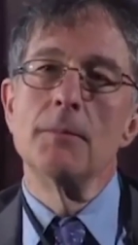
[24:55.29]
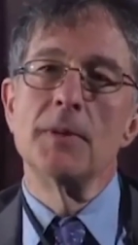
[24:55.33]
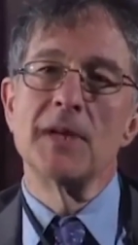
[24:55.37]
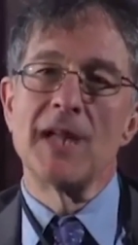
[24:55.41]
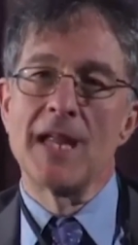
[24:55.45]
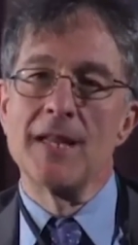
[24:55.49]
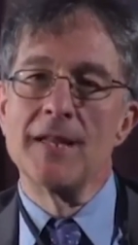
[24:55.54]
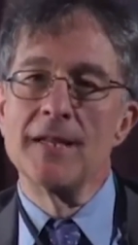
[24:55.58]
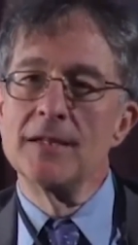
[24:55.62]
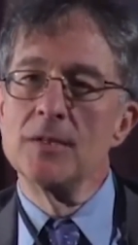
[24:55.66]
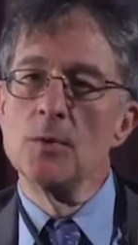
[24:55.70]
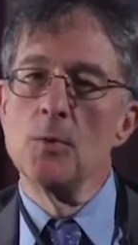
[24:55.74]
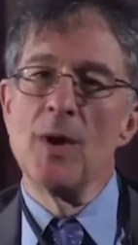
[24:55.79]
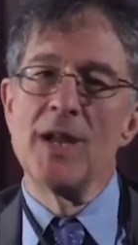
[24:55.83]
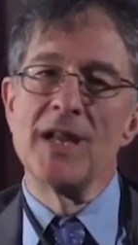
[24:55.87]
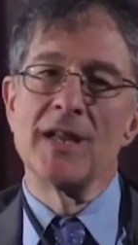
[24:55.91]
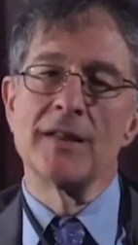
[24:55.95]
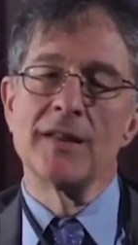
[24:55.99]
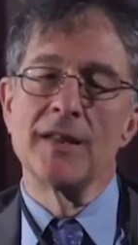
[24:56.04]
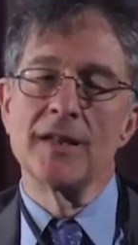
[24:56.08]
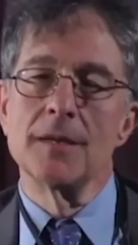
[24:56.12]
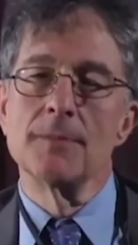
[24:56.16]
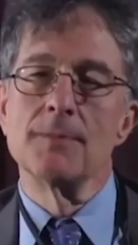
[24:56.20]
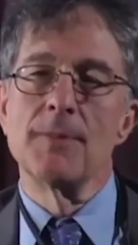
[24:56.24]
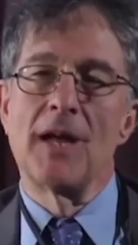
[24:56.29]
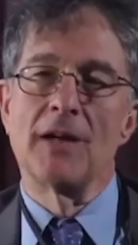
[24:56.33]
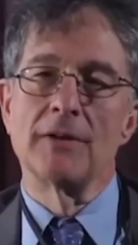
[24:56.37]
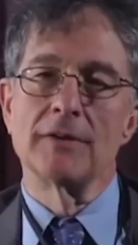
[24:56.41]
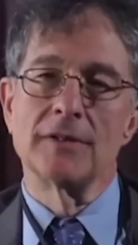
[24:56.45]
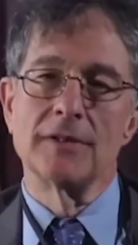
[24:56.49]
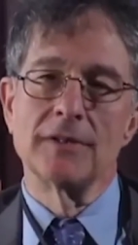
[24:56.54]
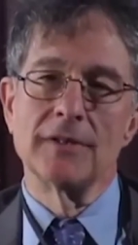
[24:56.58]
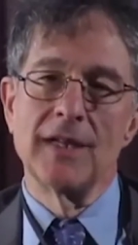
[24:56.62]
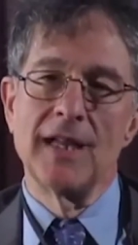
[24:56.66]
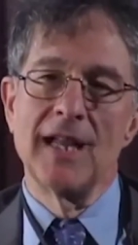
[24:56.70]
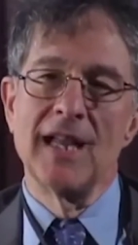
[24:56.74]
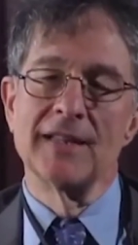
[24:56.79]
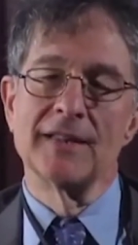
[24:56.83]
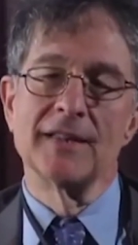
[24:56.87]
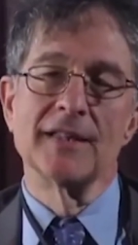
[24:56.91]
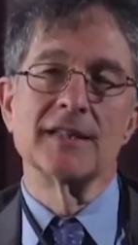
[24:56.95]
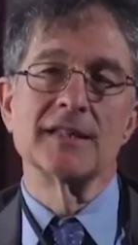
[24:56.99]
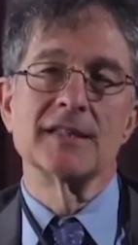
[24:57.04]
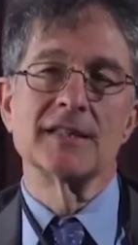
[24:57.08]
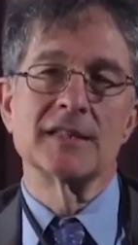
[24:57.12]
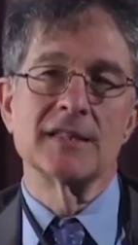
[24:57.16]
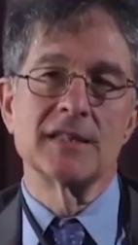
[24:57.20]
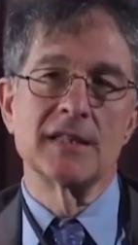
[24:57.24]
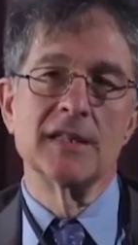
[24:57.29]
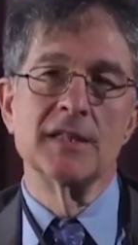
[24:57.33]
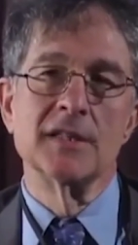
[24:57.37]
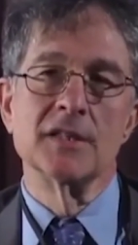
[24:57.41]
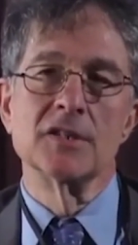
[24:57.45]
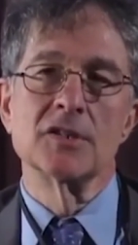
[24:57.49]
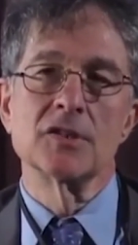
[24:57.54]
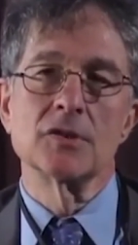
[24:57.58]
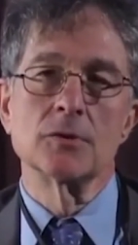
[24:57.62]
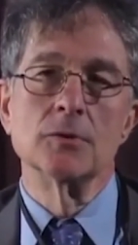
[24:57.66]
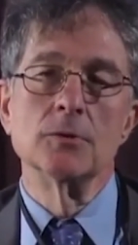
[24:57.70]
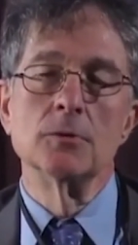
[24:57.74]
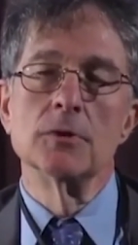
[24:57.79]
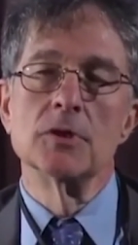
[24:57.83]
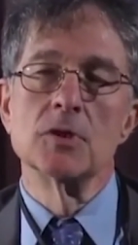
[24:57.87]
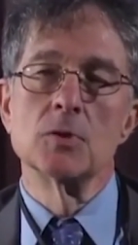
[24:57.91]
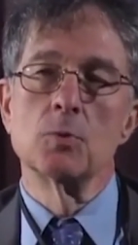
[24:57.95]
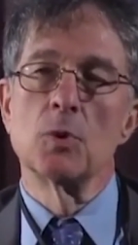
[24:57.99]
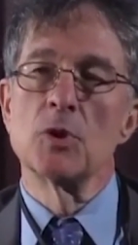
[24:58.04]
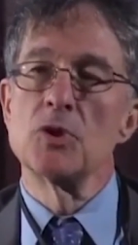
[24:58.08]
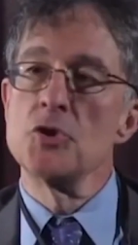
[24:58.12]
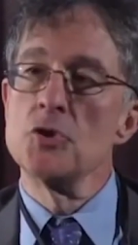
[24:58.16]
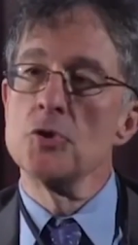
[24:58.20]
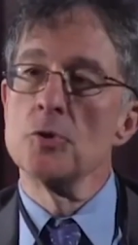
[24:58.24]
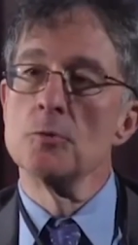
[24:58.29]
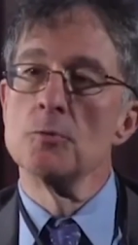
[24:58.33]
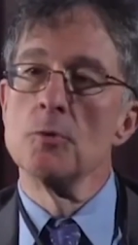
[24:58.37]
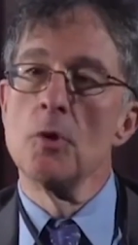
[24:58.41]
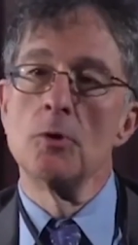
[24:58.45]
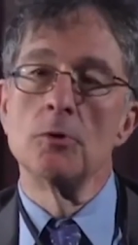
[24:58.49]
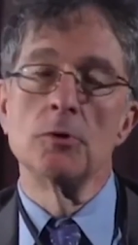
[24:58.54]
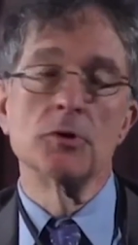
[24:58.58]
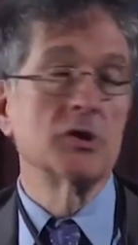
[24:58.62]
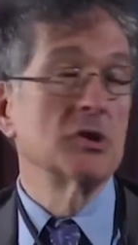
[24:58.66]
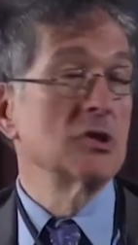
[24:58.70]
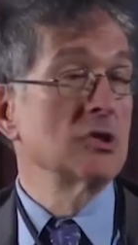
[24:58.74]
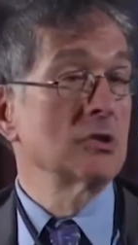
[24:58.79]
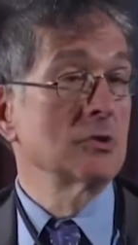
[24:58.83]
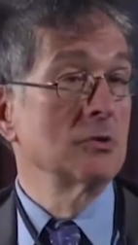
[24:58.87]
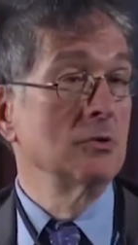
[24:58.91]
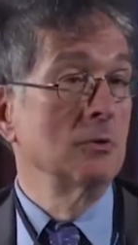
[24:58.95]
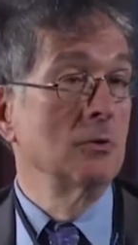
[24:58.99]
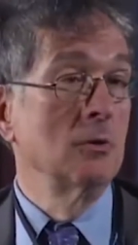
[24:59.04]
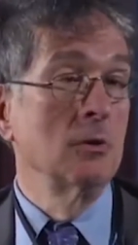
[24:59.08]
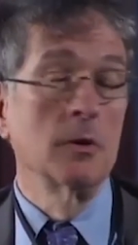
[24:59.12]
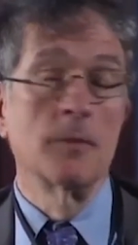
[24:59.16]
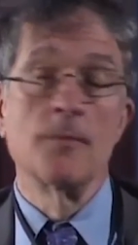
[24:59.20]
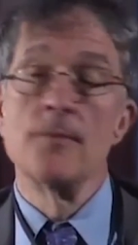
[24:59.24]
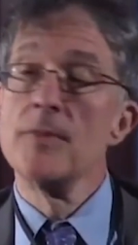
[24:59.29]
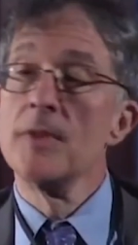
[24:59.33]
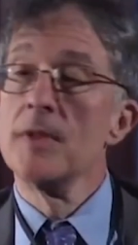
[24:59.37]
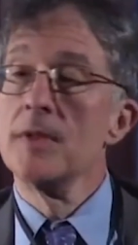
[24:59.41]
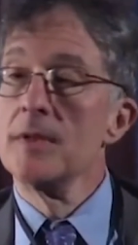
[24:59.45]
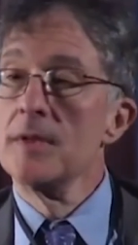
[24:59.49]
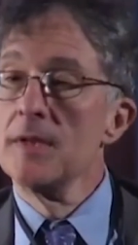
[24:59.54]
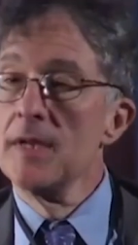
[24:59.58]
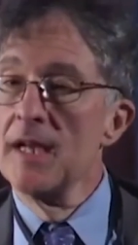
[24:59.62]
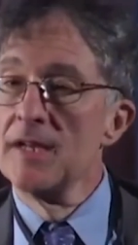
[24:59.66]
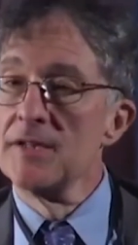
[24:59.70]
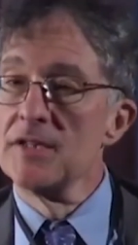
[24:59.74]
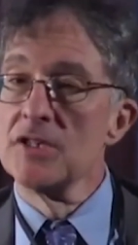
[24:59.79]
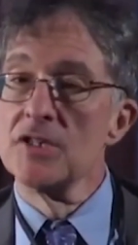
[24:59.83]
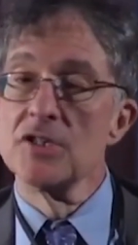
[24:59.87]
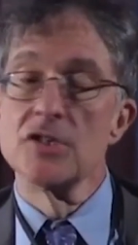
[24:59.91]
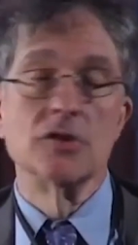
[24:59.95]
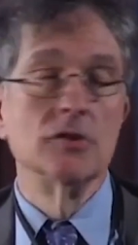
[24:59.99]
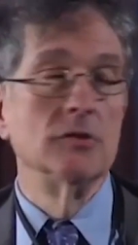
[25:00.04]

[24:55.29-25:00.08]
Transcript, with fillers: but I think the way to think about ethics in the school is what's your role in the school as a